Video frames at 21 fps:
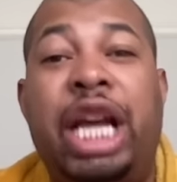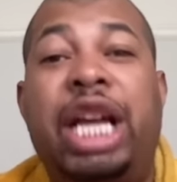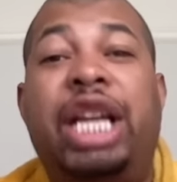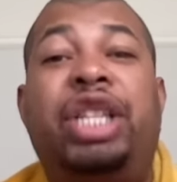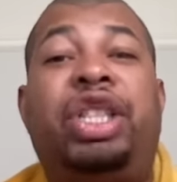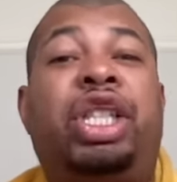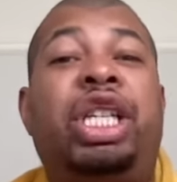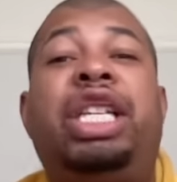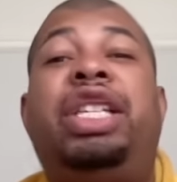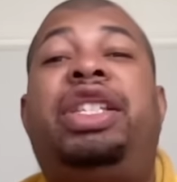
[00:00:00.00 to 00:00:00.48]

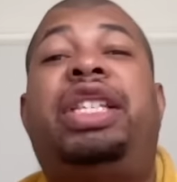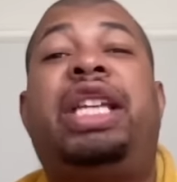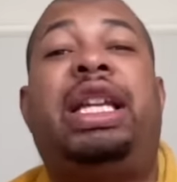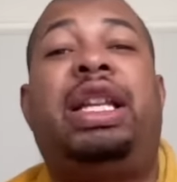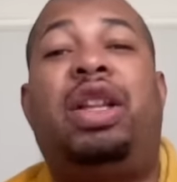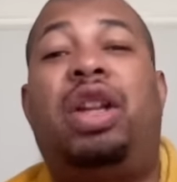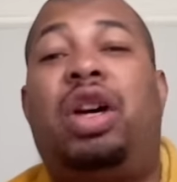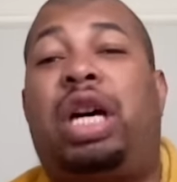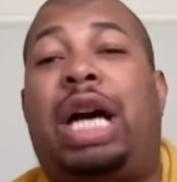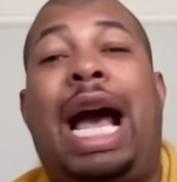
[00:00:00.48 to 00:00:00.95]
She said,
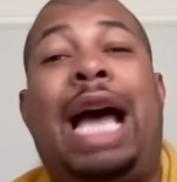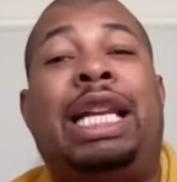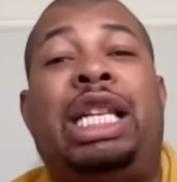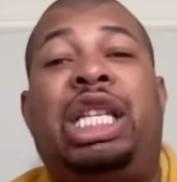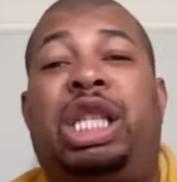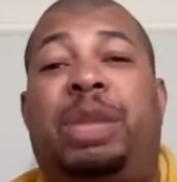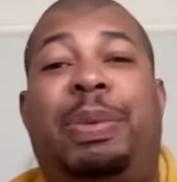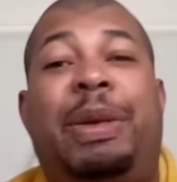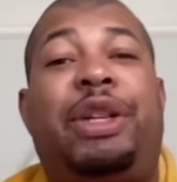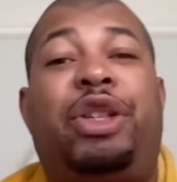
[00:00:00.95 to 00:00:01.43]
look, I
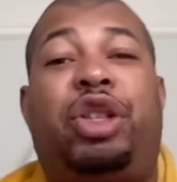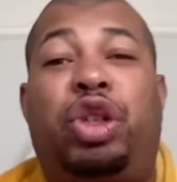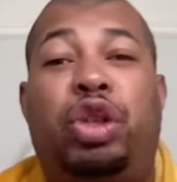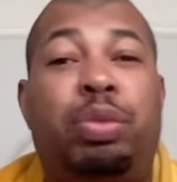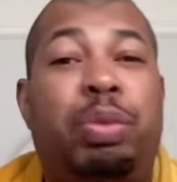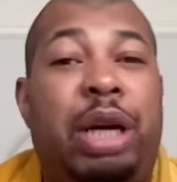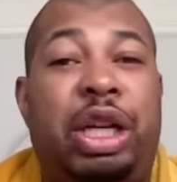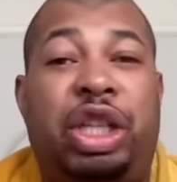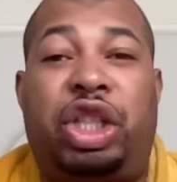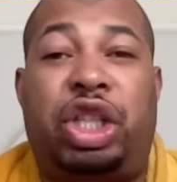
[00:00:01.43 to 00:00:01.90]
done spent too
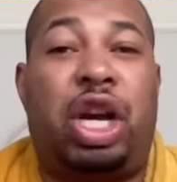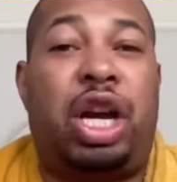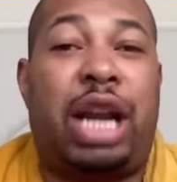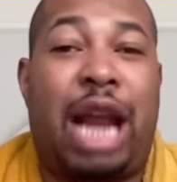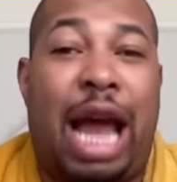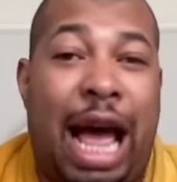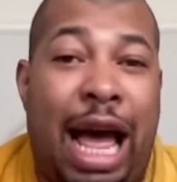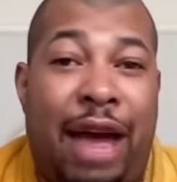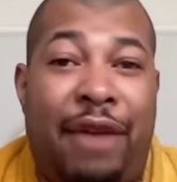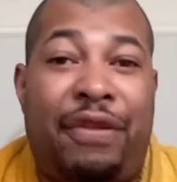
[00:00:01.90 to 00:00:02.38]
much on
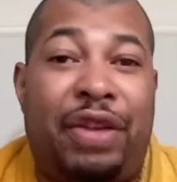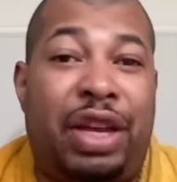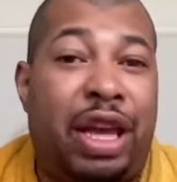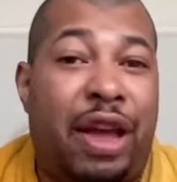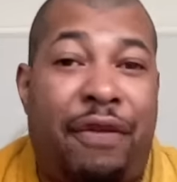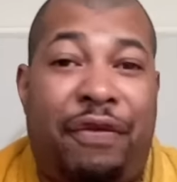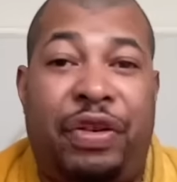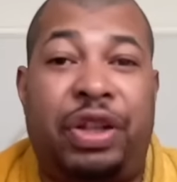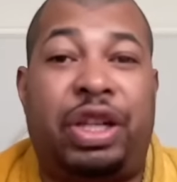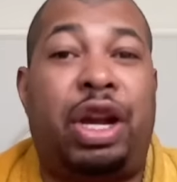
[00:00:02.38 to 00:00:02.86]

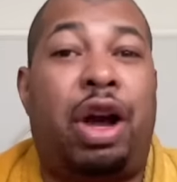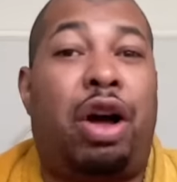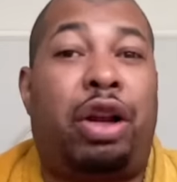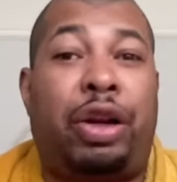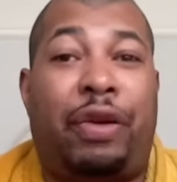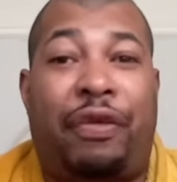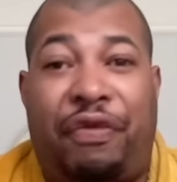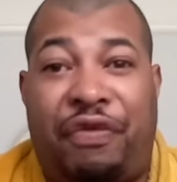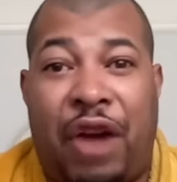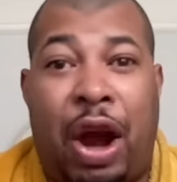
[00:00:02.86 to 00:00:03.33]
IVF for y'all
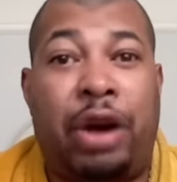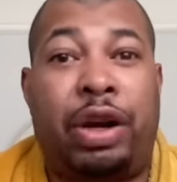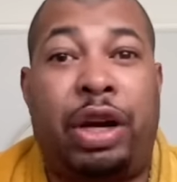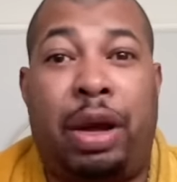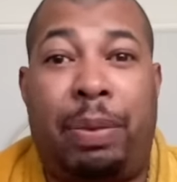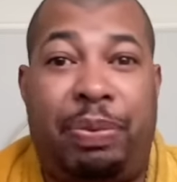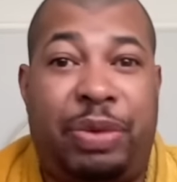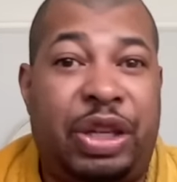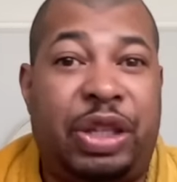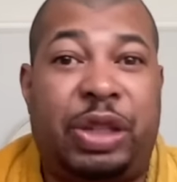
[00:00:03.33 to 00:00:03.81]
to fart
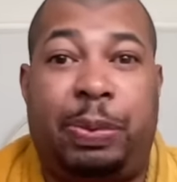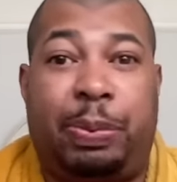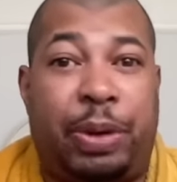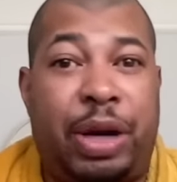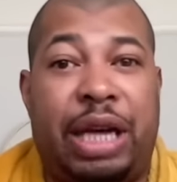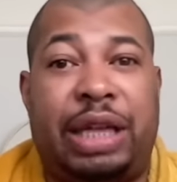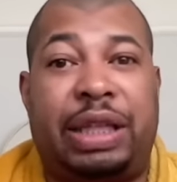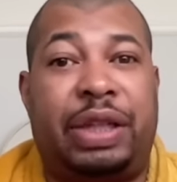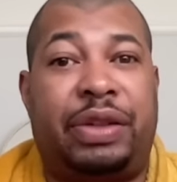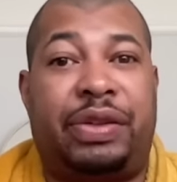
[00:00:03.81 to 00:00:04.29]
up this
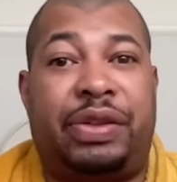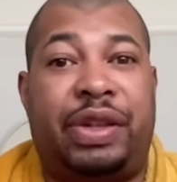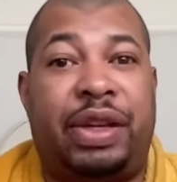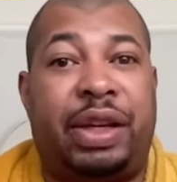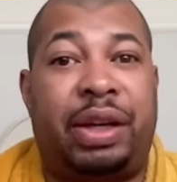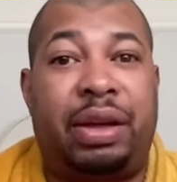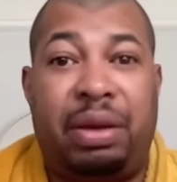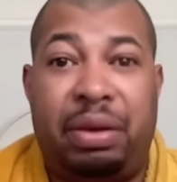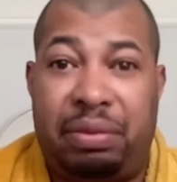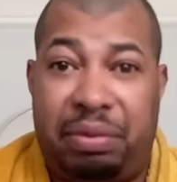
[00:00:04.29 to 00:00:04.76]

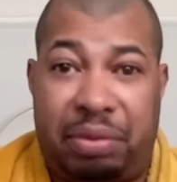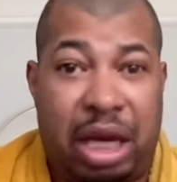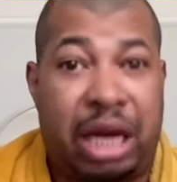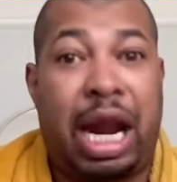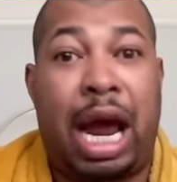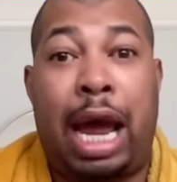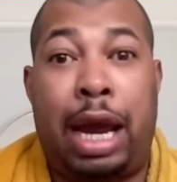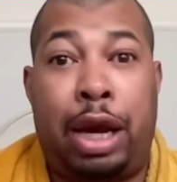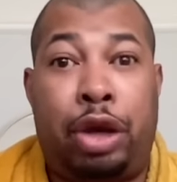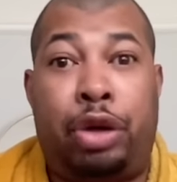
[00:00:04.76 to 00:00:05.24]
pregnancy. And
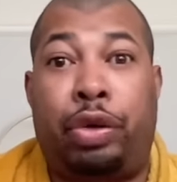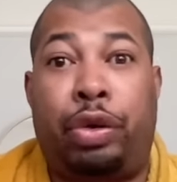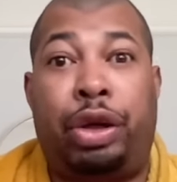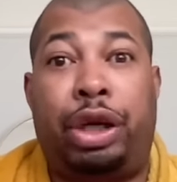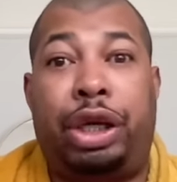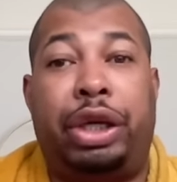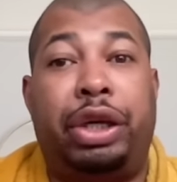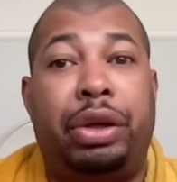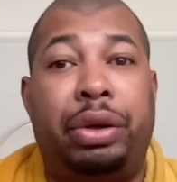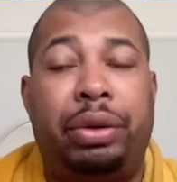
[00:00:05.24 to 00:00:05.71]
I
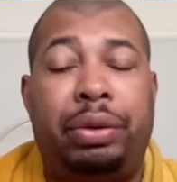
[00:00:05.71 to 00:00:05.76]
agree.